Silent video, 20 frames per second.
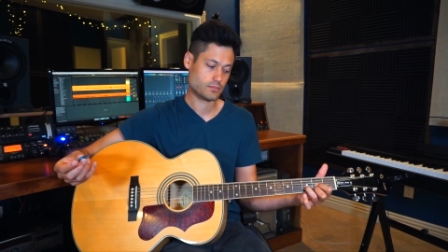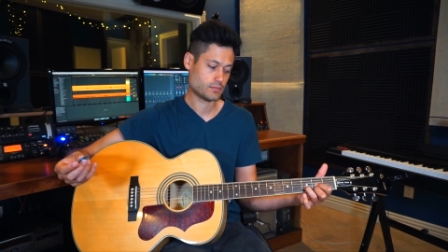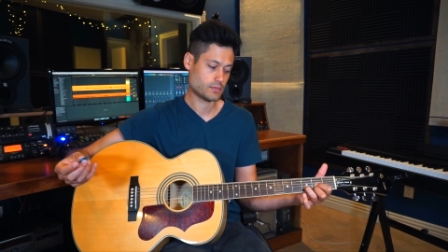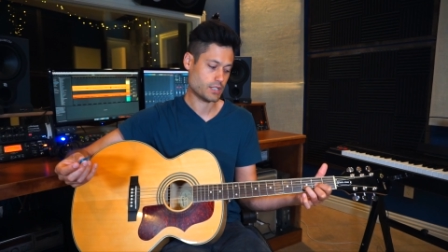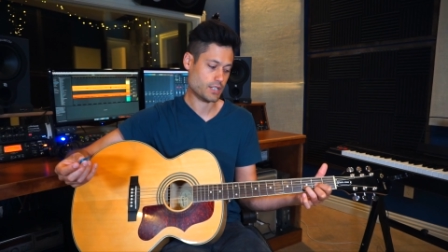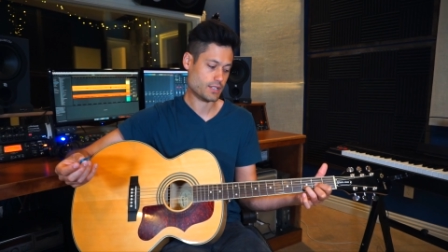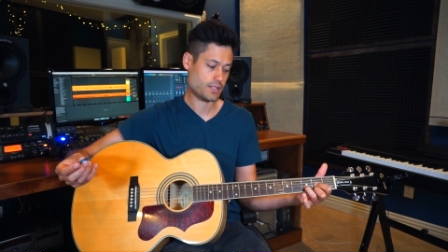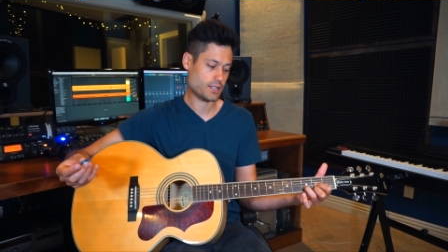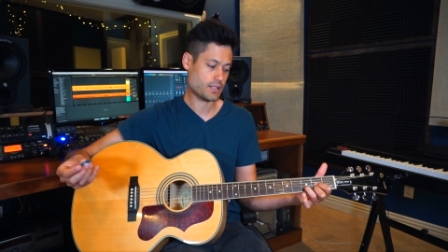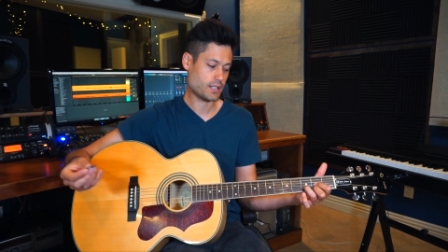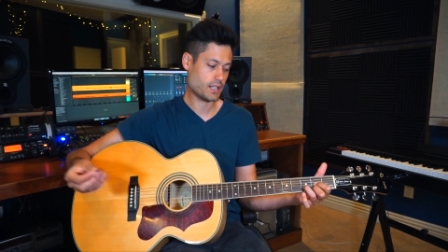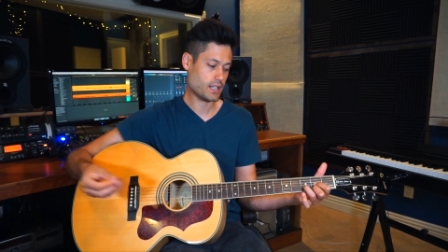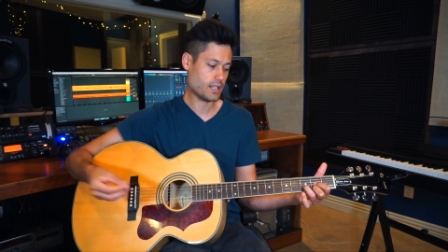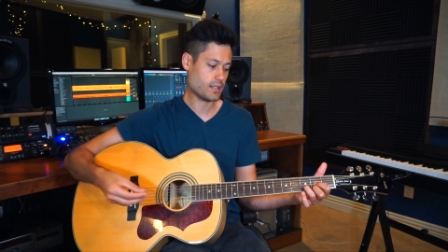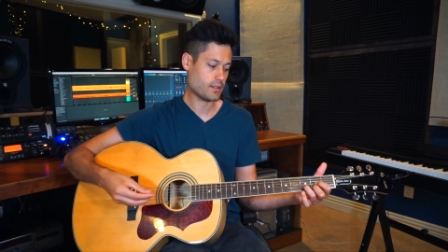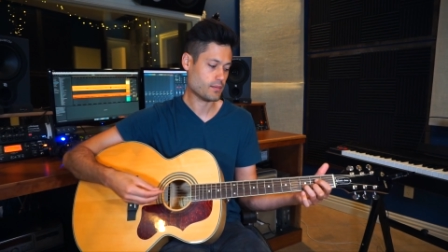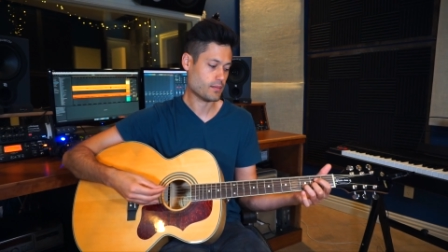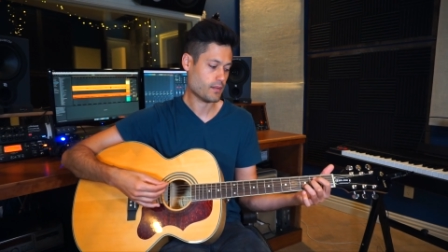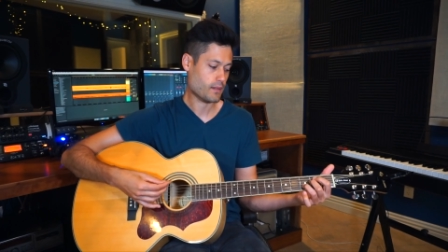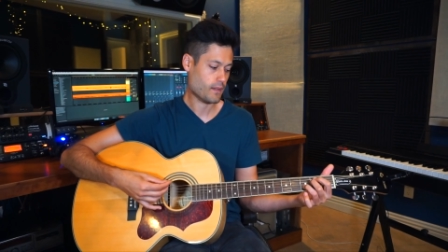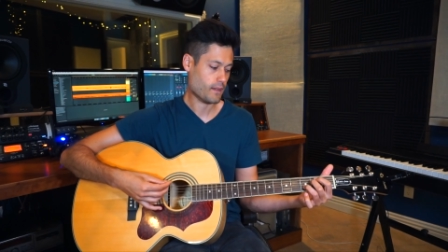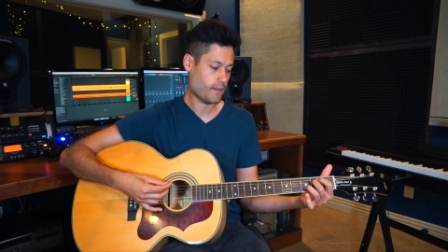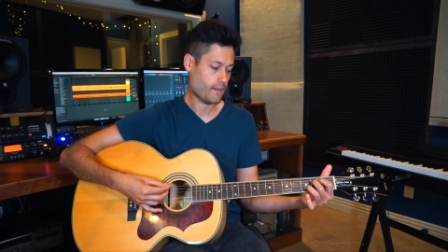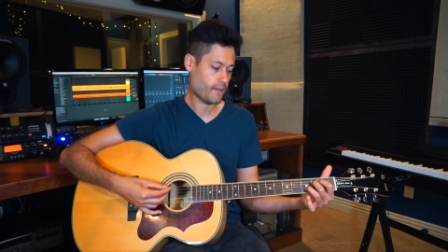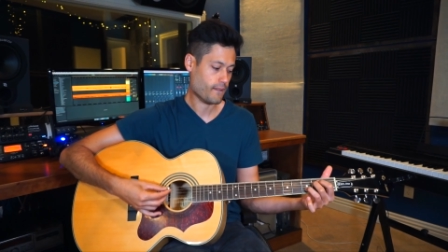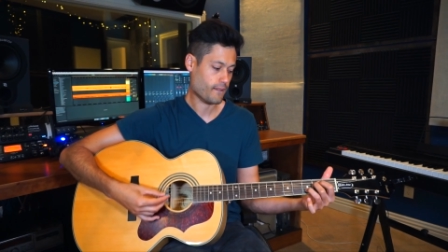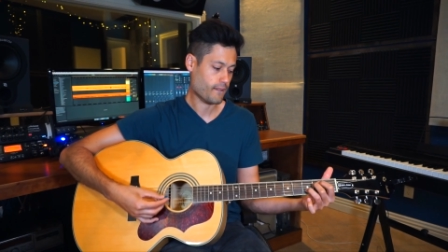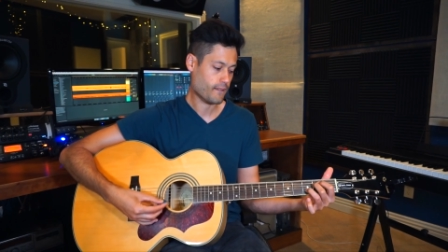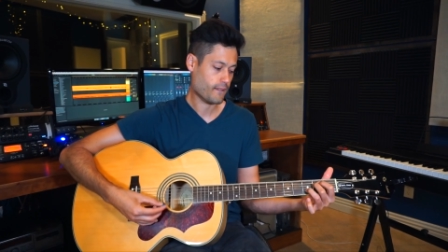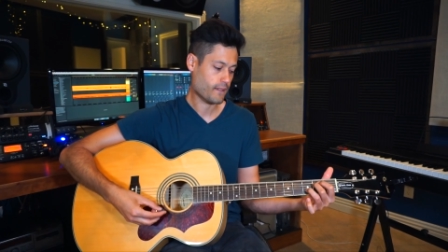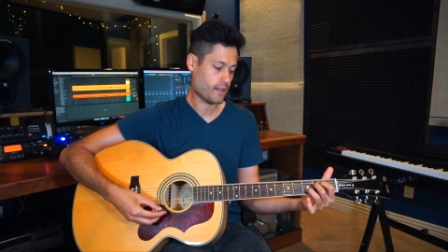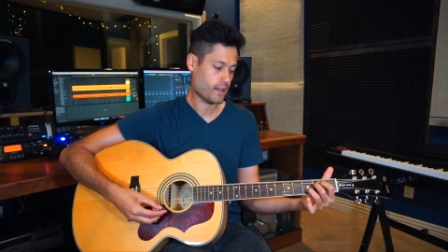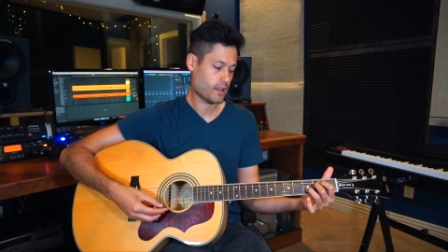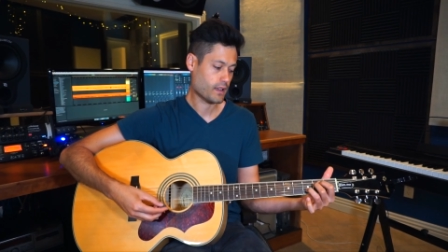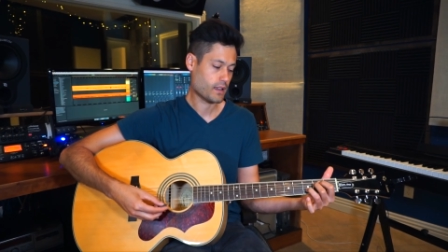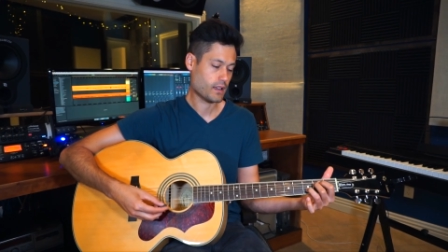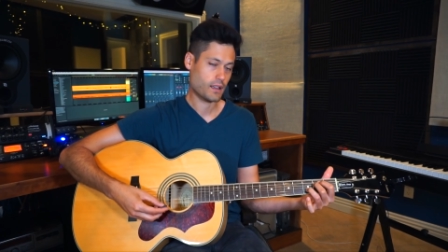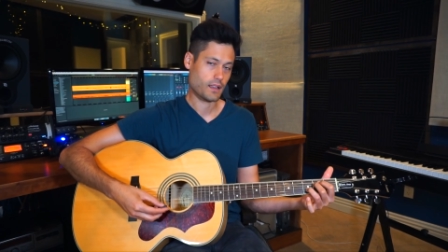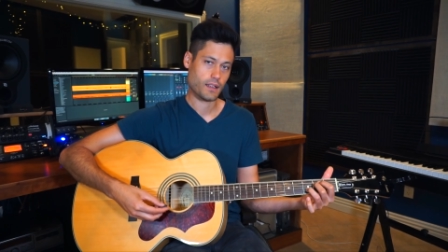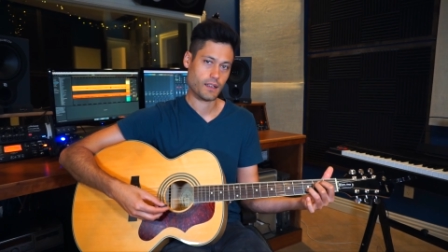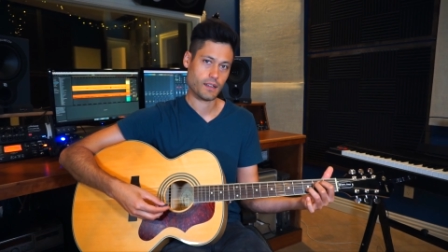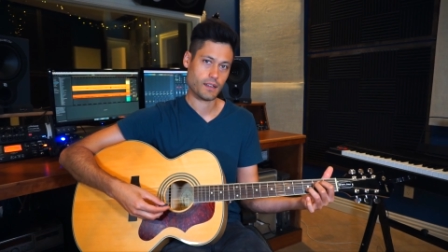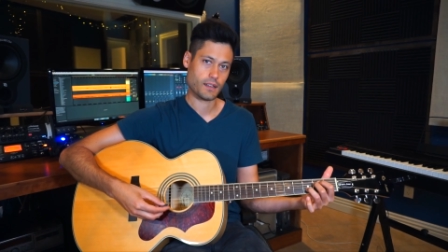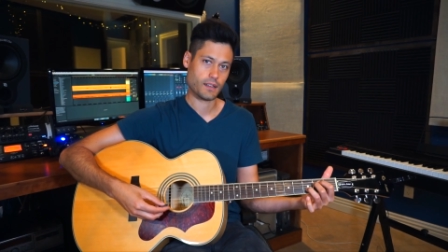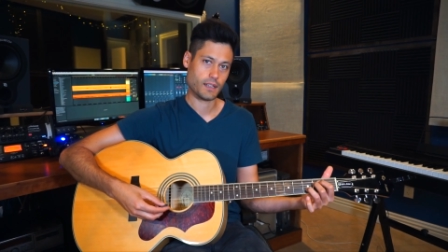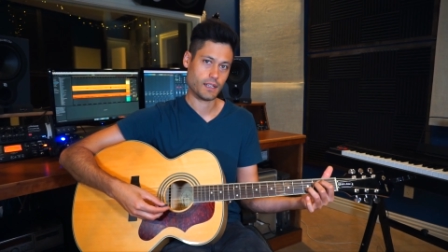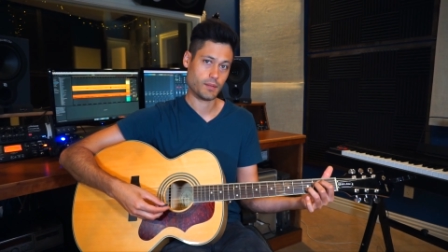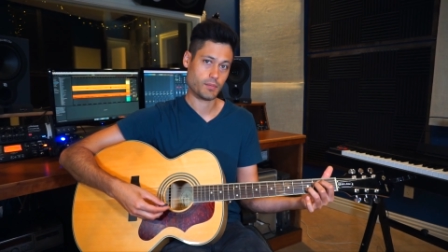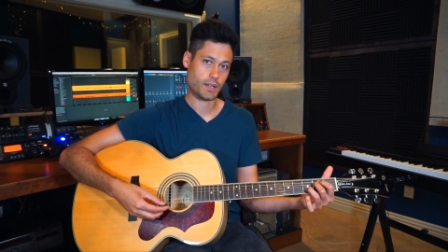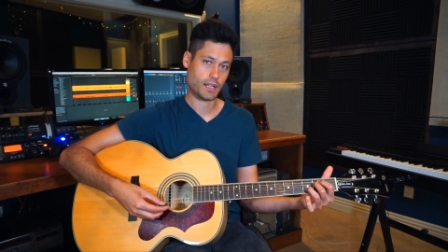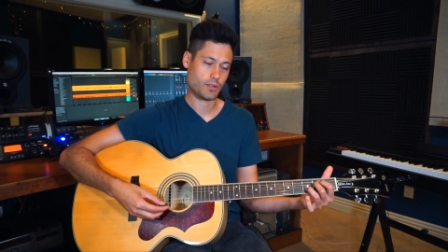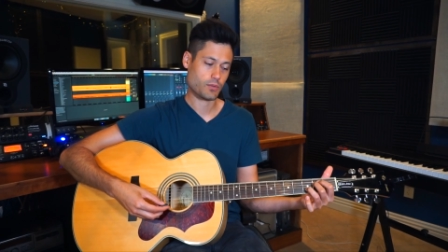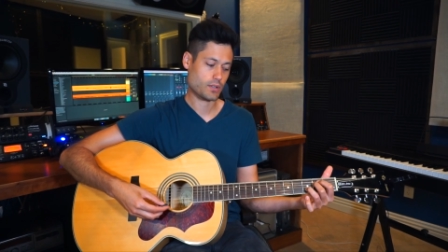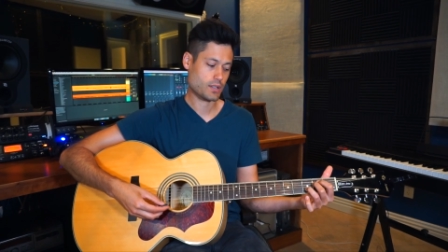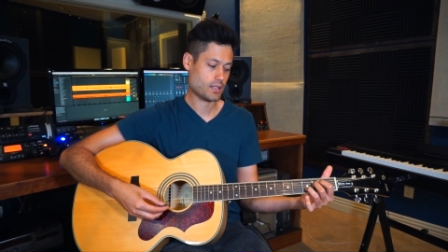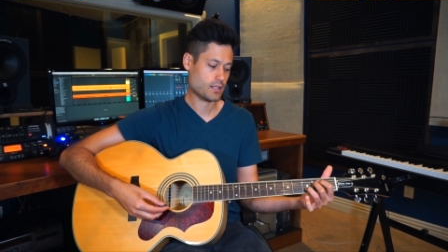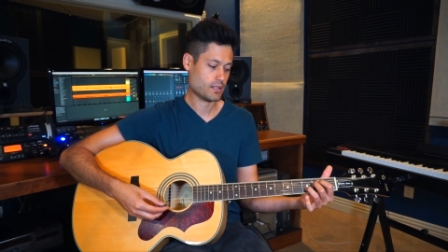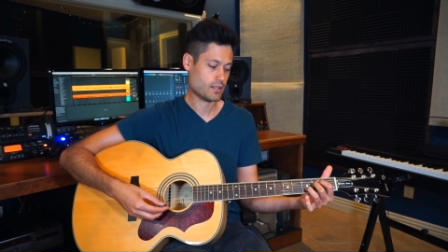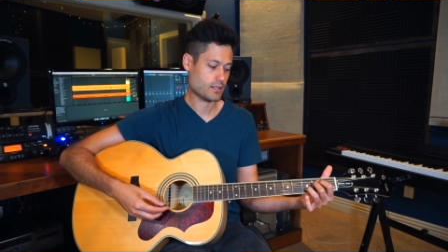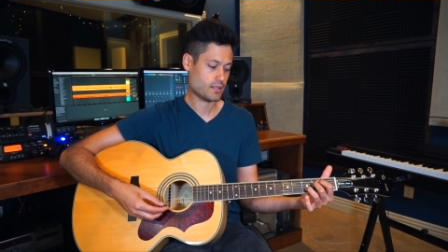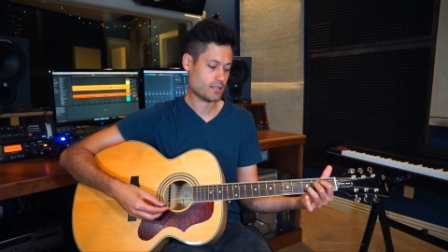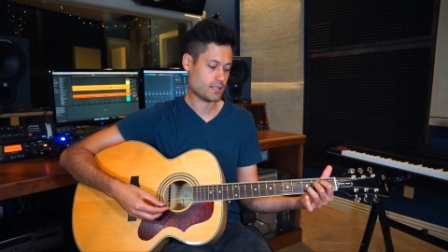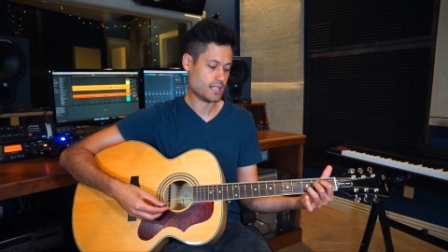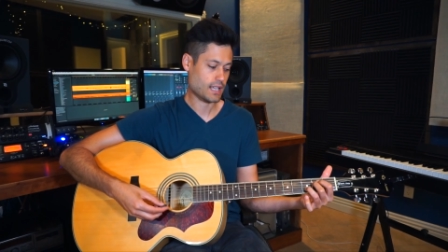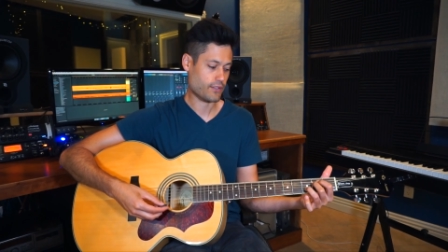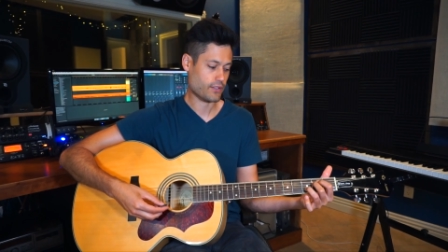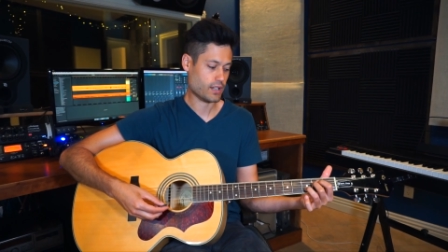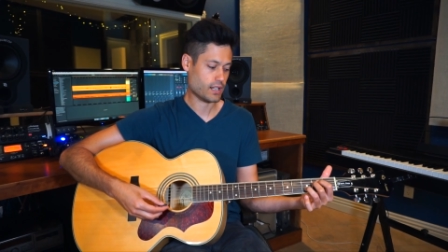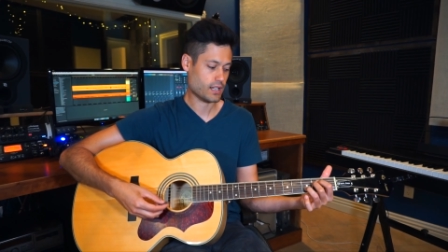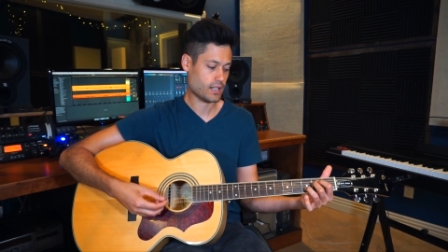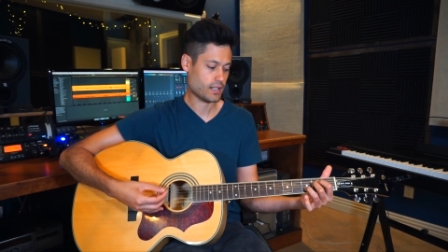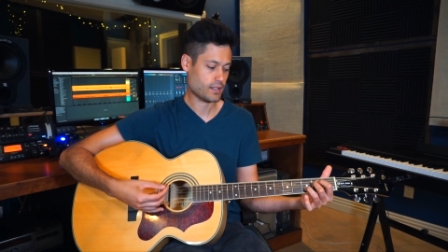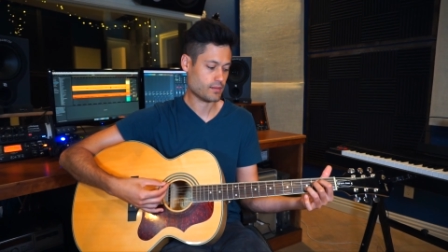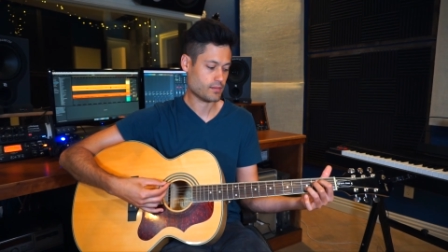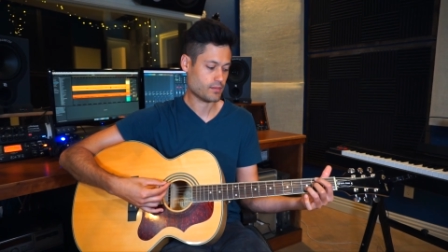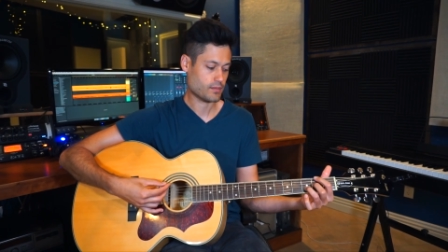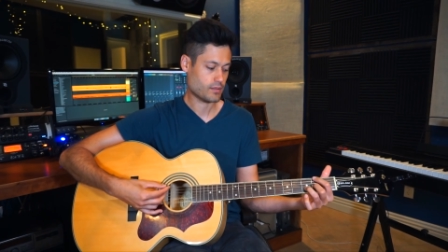There's the D, E minor with a 7 in it,